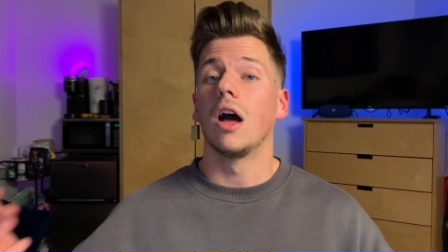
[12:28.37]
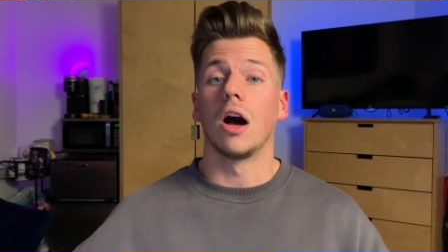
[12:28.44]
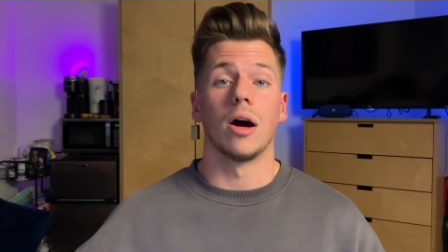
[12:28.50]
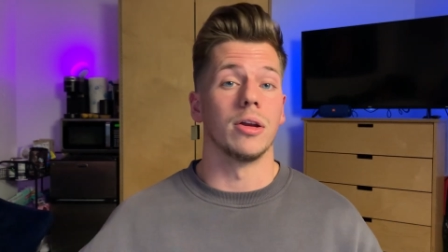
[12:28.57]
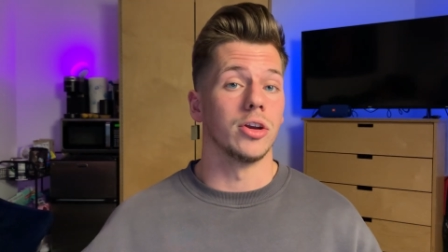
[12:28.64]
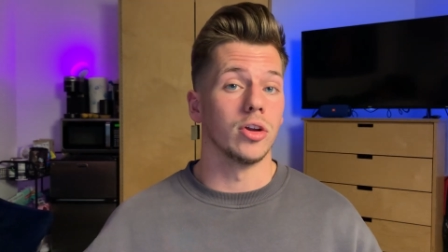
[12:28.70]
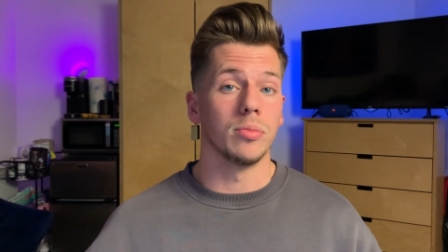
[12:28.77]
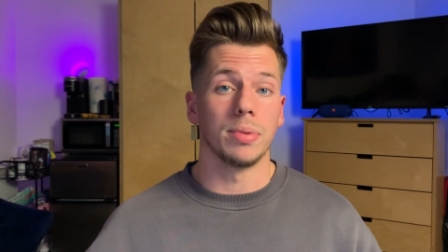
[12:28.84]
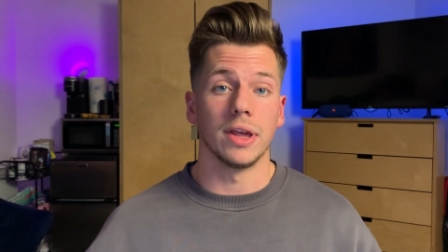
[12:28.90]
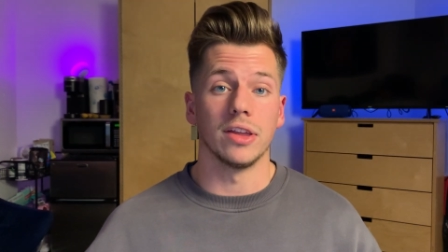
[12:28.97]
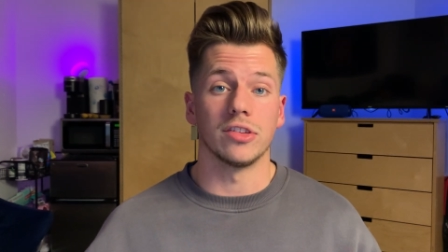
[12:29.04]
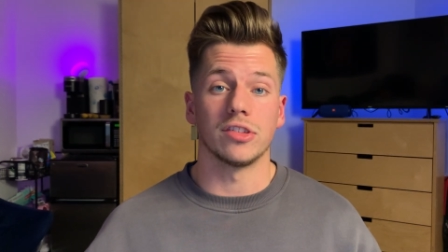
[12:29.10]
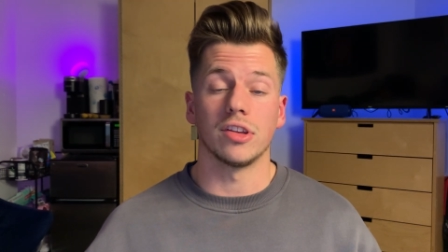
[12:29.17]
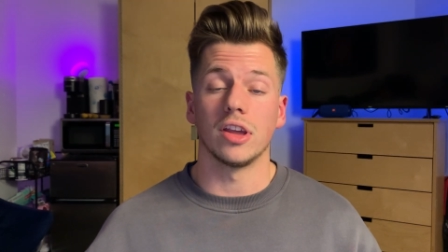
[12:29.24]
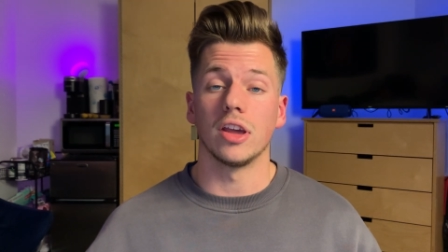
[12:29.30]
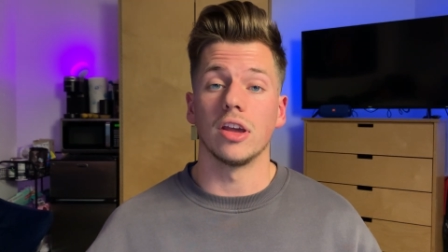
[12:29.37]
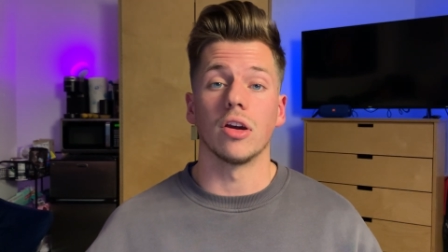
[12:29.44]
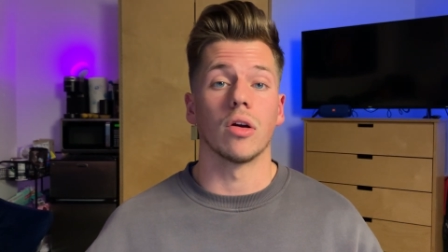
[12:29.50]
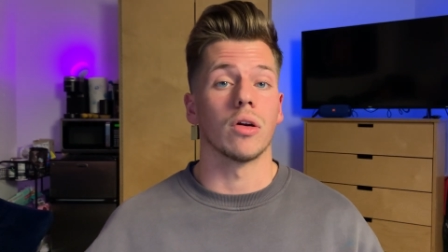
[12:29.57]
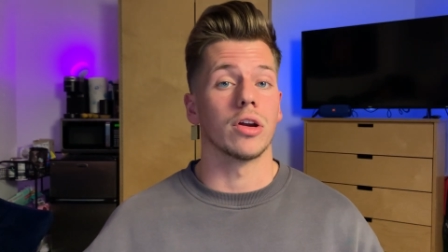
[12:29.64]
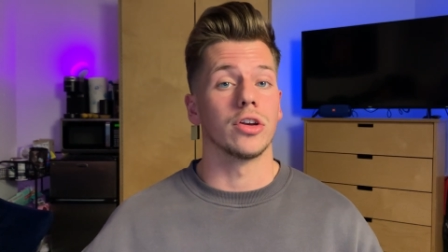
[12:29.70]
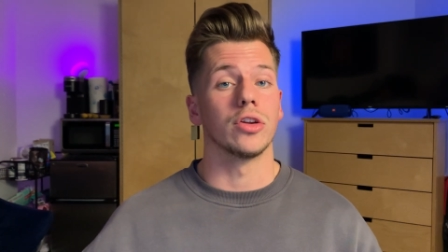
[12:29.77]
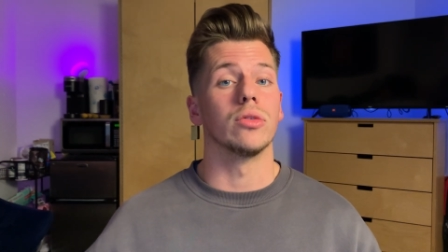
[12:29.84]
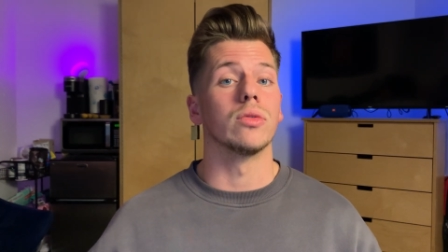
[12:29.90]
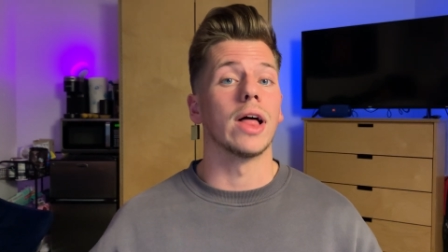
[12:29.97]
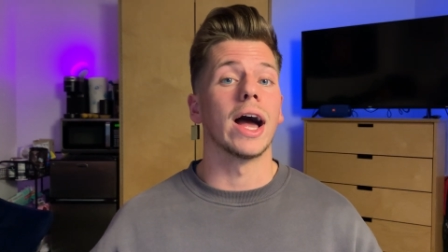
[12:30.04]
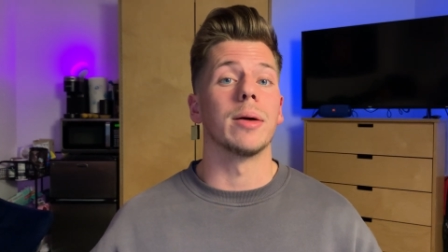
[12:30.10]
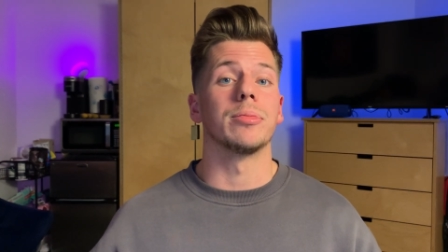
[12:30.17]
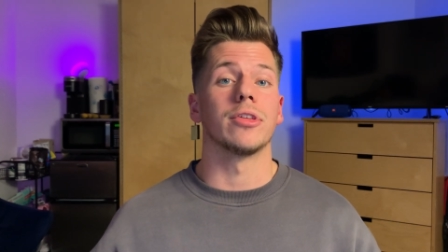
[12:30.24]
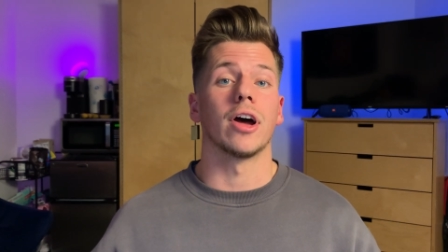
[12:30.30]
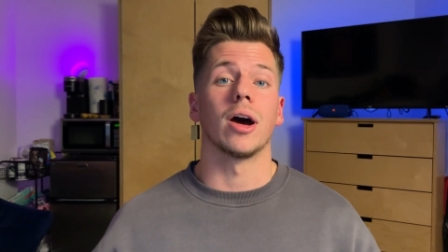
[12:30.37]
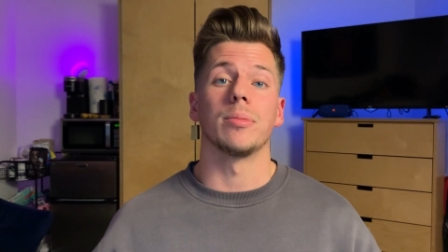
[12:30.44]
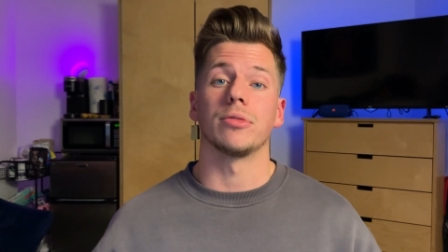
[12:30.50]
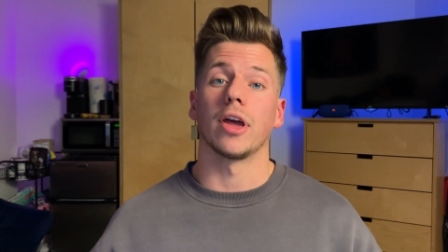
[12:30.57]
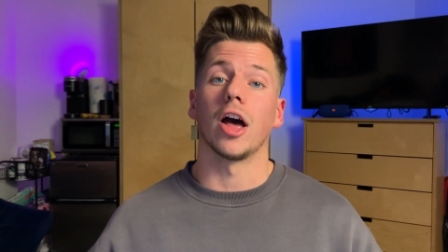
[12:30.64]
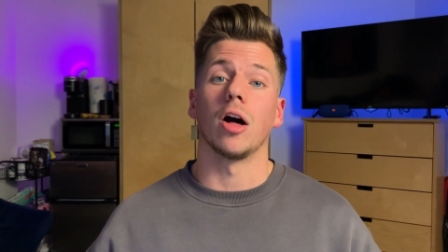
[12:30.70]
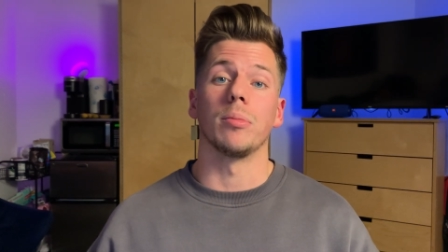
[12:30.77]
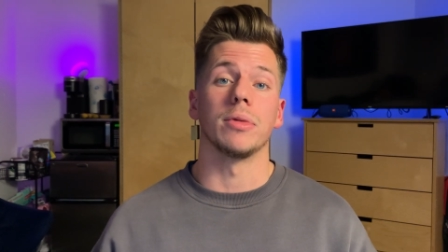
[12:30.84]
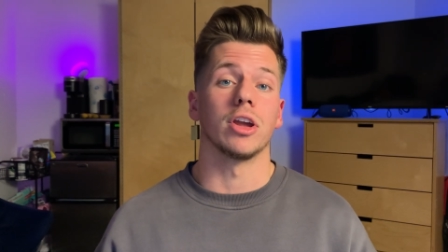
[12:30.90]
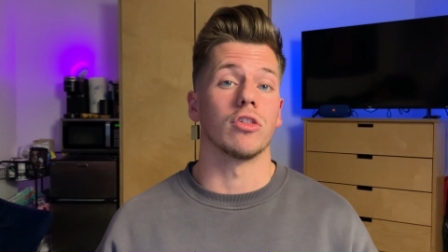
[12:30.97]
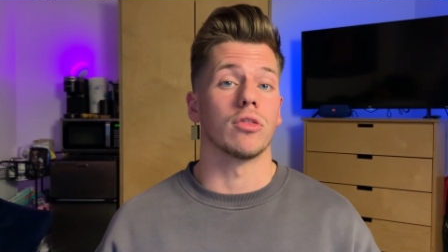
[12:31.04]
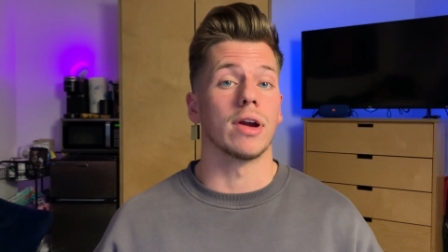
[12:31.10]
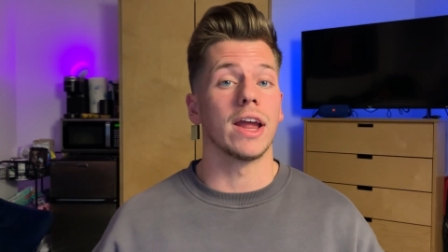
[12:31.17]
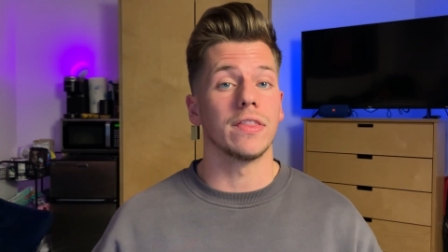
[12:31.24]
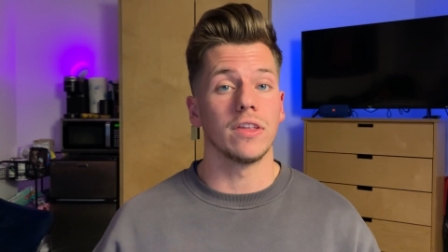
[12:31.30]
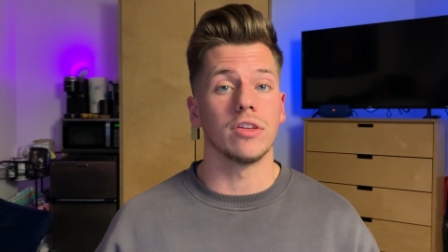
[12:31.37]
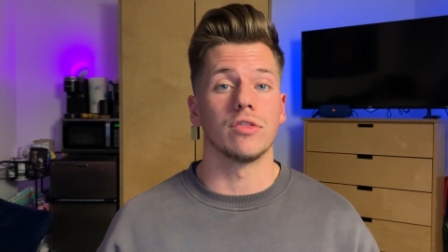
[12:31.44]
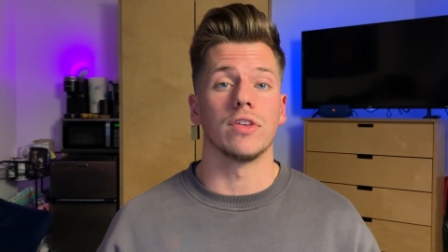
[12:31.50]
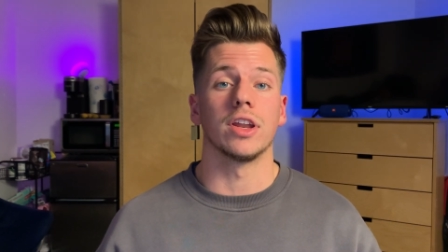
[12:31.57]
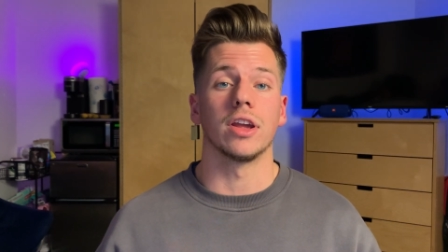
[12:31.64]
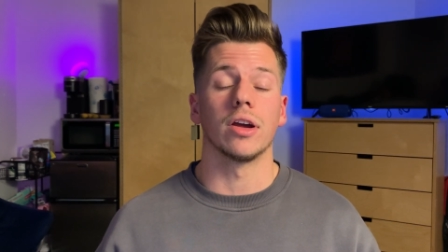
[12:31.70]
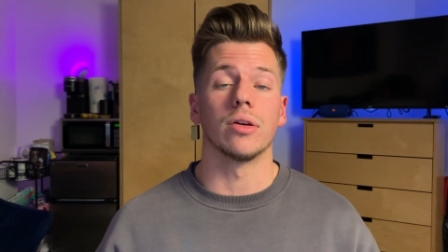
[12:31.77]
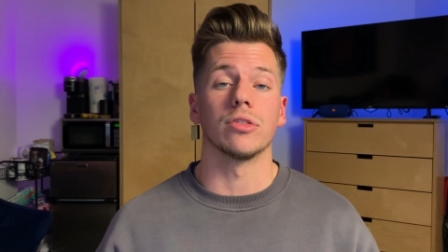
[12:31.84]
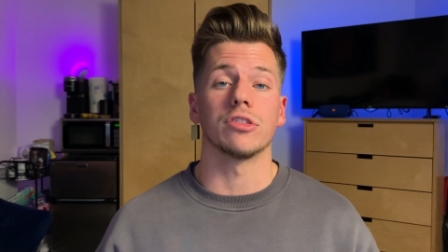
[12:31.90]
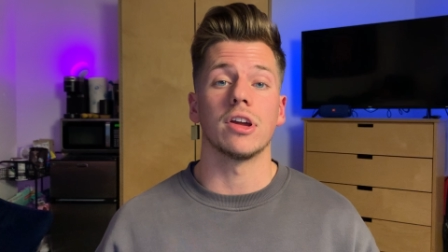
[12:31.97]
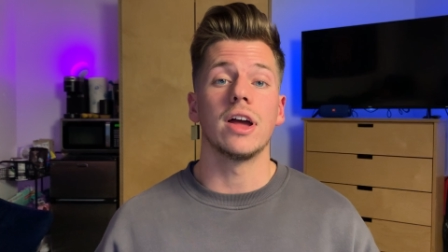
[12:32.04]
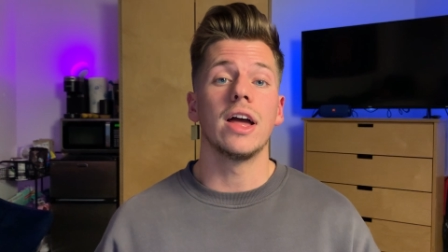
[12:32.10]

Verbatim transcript: a new PC or a new laptop to help me create these videos